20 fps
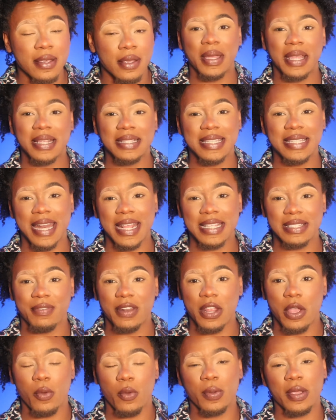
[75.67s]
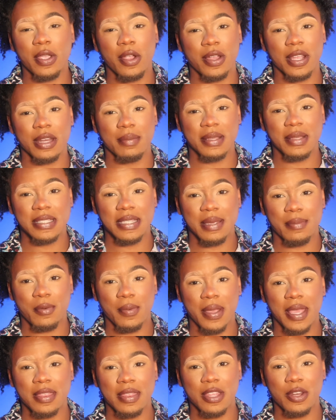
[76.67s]
But in today's video, we are going to be
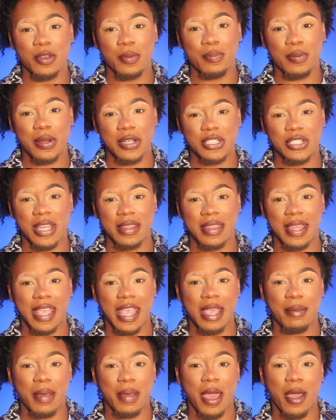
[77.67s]
demoing the new brush set that came